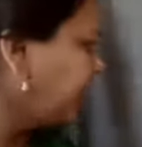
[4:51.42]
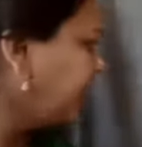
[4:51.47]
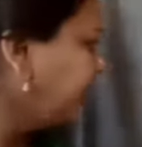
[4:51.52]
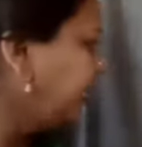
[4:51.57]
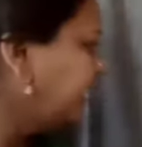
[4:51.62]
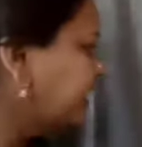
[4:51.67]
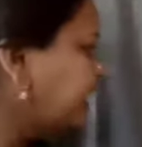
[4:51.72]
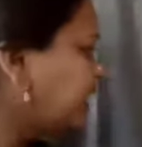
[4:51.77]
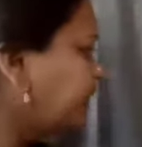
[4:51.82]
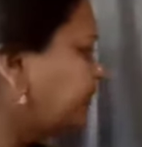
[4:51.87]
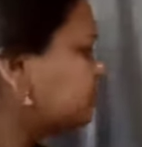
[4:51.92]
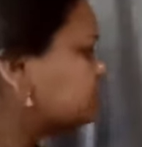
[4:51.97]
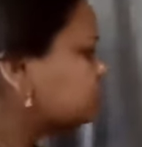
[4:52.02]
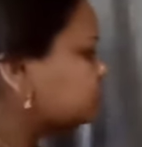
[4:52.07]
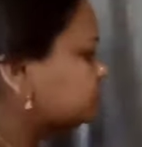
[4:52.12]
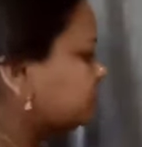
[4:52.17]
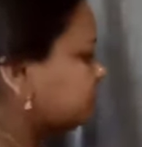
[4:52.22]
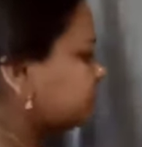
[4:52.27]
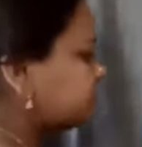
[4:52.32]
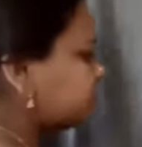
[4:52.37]
And coming to
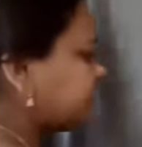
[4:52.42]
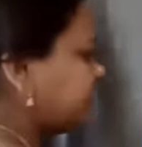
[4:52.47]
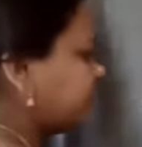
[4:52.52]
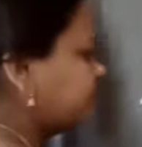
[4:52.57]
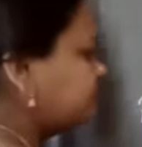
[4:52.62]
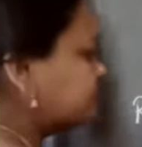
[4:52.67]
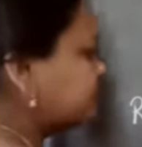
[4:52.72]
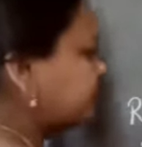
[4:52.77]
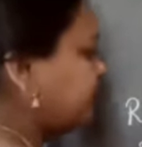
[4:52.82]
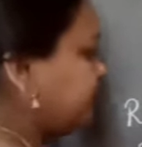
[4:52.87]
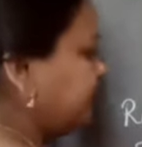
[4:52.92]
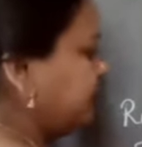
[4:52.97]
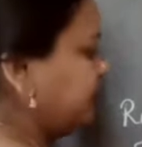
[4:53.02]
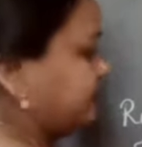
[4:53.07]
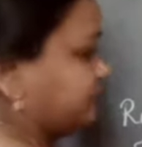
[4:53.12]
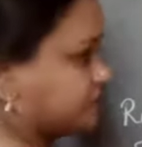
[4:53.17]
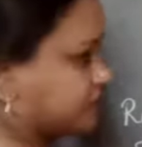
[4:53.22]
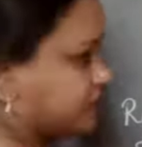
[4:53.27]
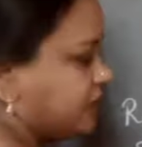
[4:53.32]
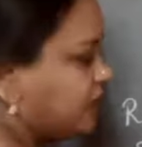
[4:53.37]
the stems and
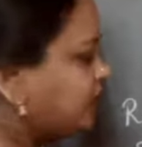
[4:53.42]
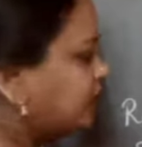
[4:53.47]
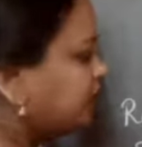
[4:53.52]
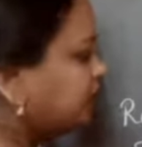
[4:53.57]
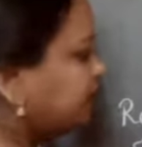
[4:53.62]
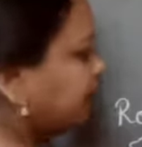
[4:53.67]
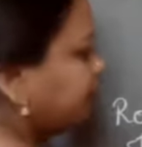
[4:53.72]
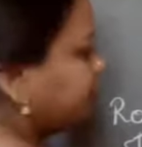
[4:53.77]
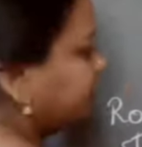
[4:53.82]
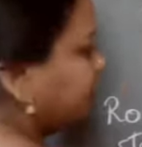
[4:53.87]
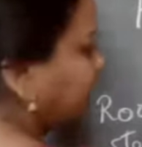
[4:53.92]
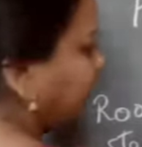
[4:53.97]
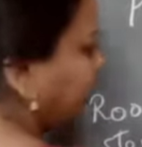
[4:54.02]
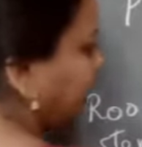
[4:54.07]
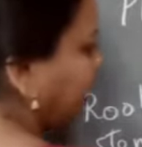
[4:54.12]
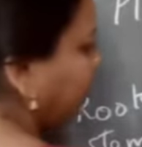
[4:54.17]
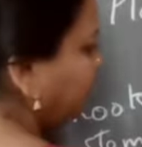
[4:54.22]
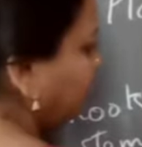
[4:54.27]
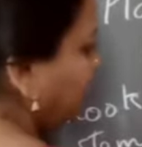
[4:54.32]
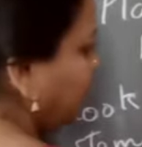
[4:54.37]
leaves, they will
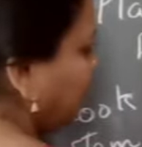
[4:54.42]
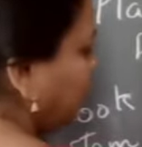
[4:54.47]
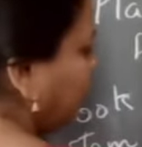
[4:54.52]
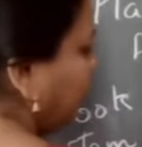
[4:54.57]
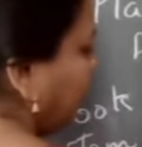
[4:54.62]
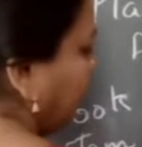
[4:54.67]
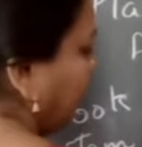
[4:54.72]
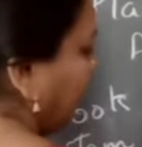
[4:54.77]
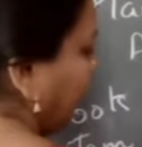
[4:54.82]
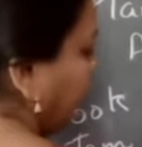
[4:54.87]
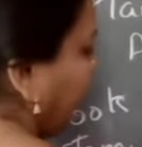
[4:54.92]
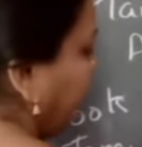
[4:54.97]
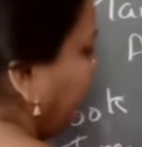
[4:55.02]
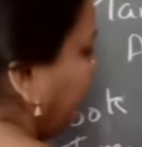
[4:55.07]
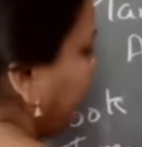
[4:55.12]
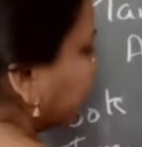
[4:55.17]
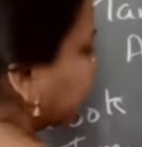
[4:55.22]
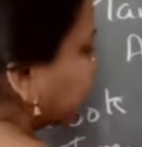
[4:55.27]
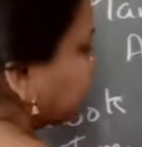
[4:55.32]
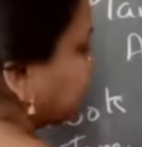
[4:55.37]
have
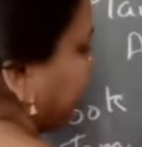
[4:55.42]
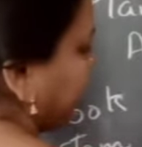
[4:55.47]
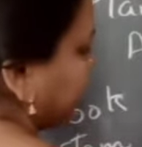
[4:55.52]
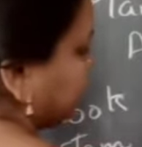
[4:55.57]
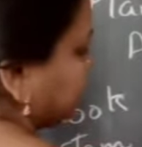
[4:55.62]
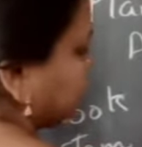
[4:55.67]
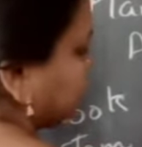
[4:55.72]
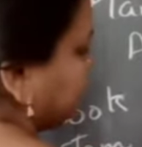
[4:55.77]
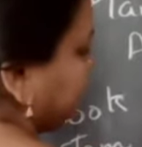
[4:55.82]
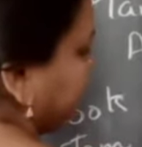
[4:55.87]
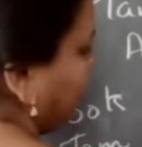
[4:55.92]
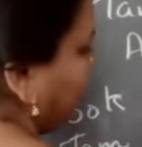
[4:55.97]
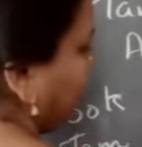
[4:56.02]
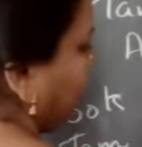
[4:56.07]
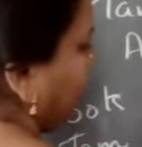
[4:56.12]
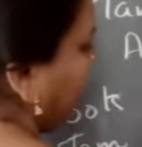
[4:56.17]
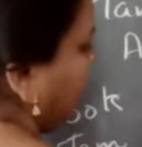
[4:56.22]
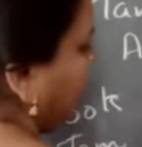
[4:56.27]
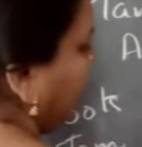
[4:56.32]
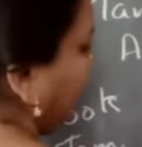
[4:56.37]
air sacs
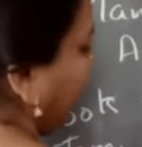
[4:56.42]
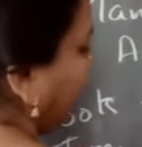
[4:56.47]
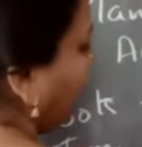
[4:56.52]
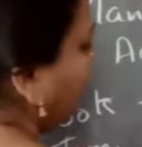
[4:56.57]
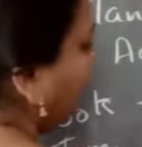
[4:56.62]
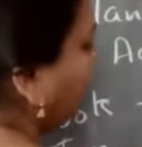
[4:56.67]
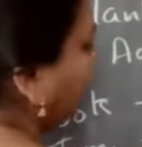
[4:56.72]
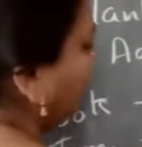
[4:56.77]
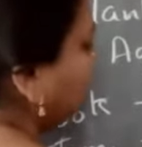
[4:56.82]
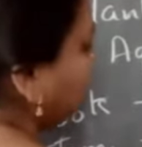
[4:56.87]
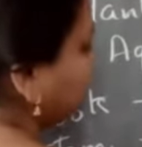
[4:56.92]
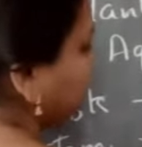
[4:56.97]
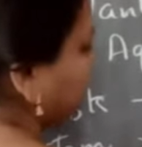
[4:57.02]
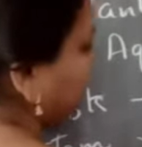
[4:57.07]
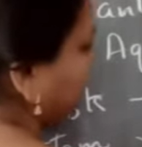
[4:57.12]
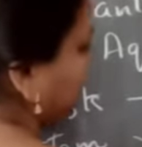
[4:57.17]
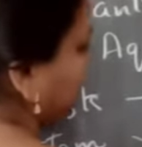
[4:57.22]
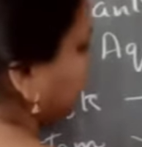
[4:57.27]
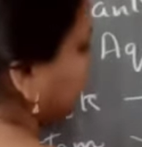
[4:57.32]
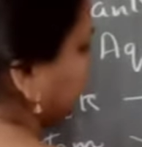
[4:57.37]
or air holes, you
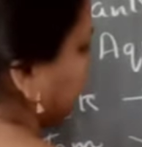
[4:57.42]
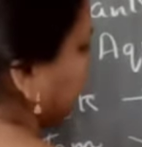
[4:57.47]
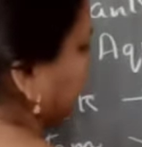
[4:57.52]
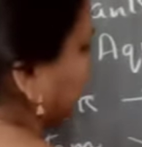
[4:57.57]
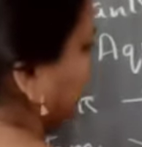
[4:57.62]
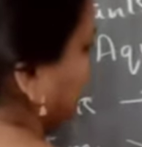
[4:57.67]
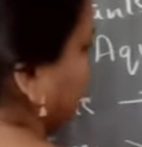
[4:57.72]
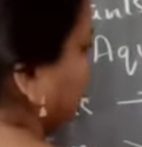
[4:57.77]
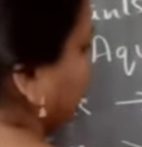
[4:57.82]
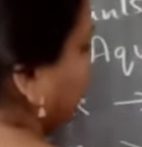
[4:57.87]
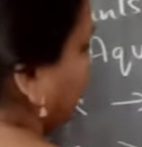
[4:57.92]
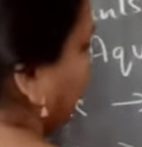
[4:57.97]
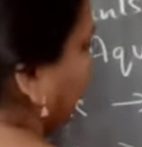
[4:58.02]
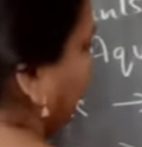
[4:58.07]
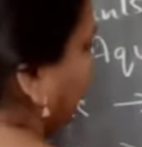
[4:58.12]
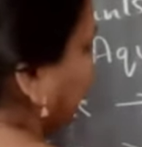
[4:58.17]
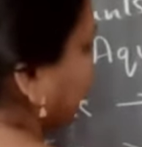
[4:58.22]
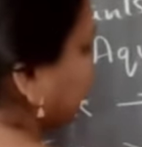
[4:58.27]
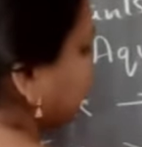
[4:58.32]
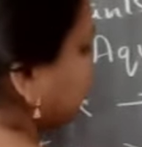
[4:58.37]
can see.
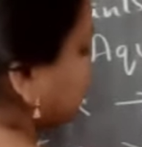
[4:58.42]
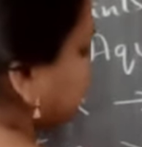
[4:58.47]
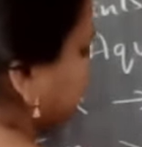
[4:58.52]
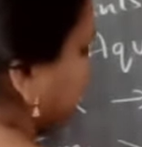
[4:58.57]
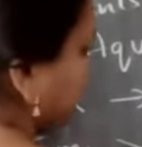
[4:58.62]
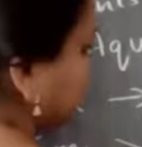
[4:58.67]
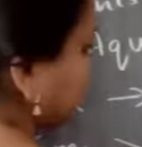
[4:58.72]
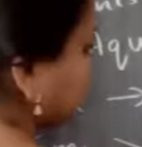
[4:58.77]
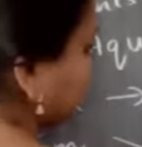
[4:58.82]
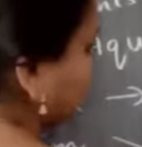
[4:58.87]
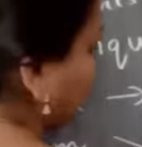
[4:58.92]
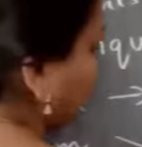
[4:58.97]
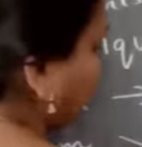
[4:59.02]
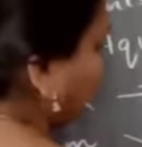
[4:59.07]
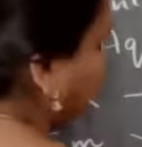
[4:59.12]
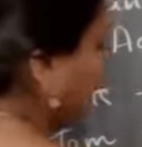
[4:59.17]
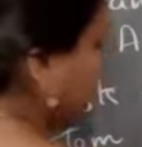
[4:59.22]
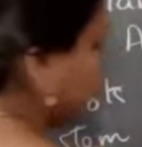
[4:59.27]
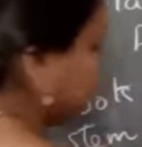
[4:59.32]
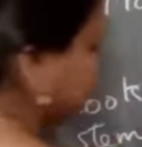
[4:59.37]
Air sacs or
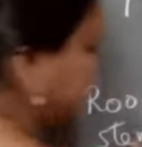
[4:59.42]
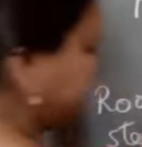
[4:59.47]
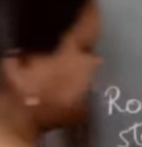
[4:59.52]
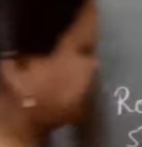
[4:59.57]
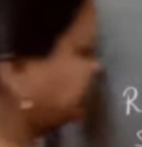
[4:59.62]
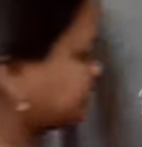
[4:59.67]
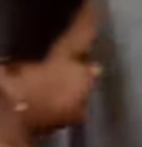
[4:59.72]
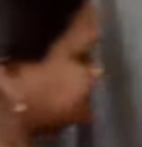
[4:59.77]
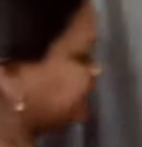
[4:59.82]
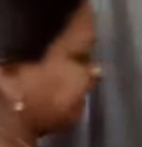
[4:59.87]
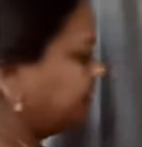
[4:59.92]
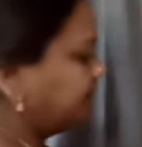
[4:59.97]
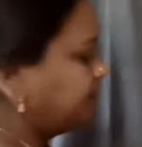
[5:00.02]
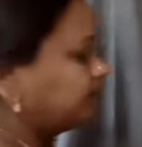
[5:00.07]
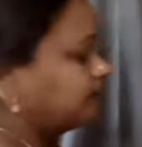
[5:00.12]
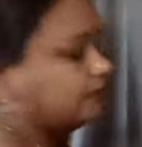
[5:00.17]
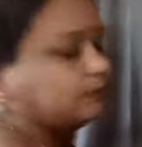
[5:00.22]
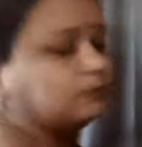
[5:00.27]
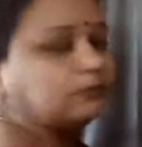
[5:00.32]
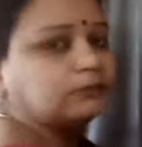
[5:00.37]
holes in the
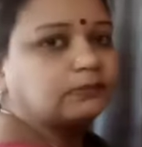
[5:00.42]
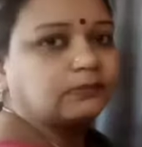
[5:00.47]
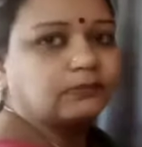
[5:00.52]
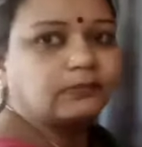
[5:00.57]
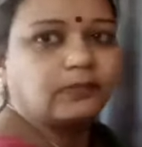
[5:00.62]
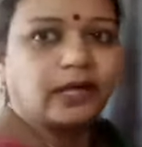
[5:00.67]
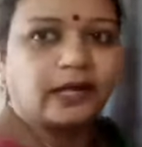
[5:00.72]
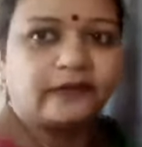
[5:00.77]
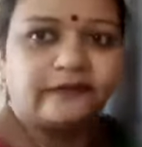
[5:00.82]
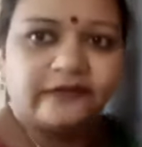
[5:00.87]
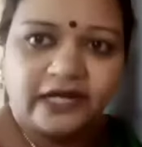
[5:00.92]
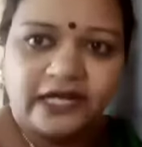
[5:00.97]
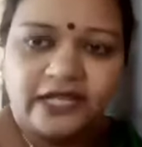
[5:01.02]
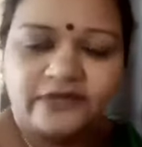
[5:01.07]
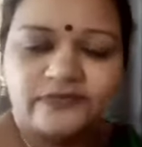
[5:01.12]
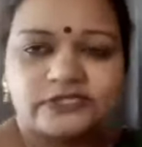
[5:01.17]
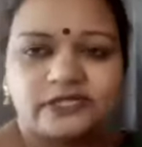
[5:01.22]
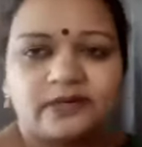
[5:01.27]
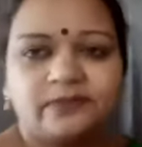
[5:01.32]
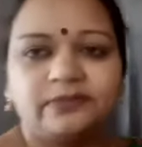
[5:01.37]
stem and the
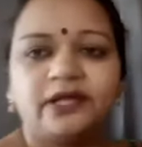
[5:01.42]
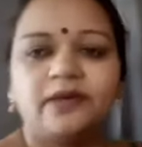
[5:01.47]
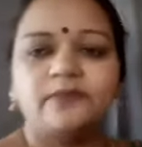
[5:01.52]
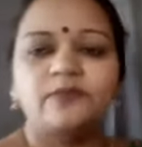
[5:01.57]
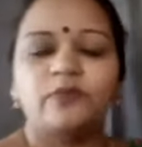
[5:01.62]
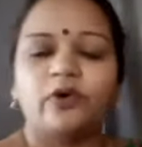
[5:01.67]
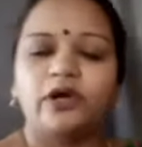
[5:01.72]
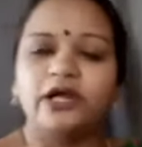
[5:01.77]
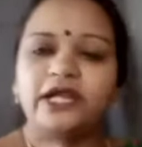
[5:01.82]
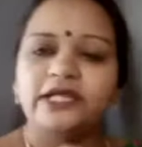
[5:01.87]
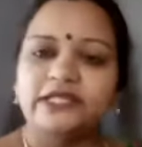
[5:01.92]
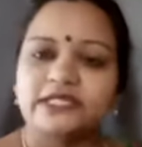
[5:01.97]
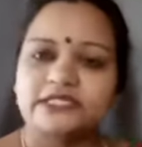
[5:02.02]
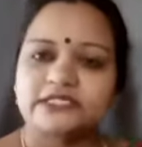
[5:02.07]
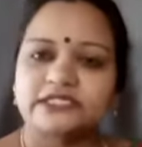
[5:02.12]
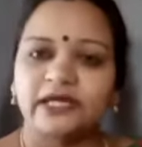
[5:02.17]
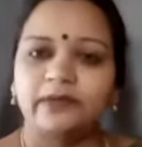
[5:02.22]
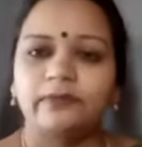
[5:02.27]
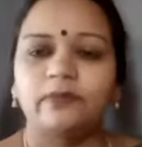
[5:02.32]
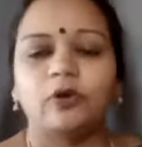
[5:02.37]
leaves, sometimes only the
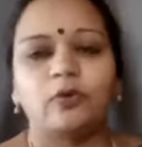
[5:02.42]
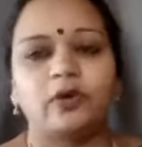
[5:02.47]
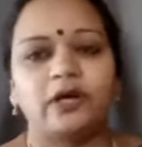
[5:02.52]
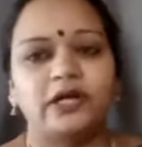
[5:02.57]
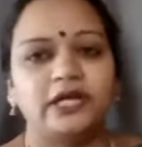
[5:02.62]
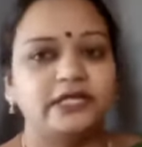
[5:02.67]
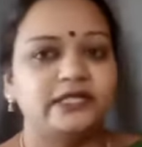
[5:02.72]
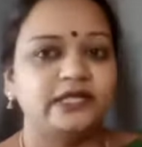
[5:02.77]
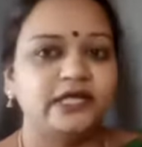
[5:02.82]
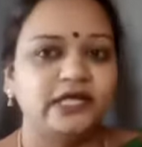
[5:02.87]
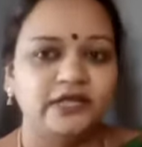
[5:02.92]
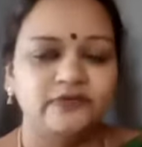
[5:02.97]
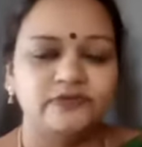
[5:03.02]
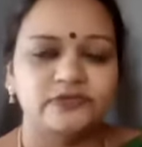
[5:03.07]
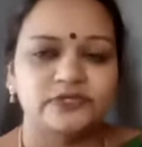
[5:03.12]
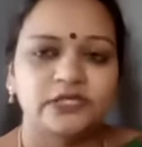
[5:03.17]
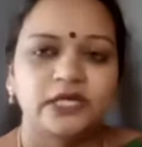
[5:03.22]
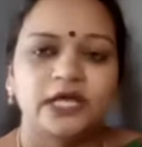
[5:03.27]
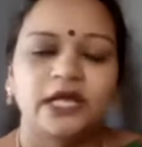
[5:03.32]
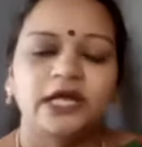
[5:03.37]
stem or only the
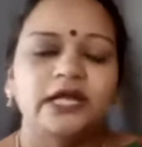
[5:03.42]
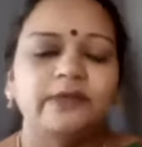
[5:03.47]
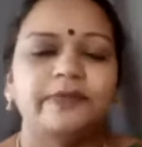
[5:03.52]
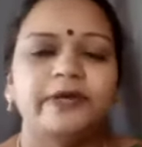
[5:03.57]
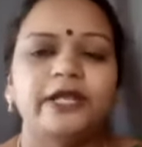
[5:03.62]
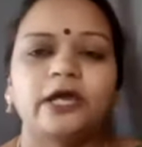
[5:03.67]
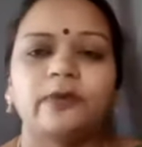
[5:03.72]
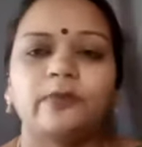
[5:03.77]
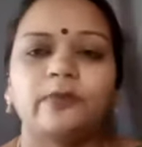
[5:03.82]
leaves, depending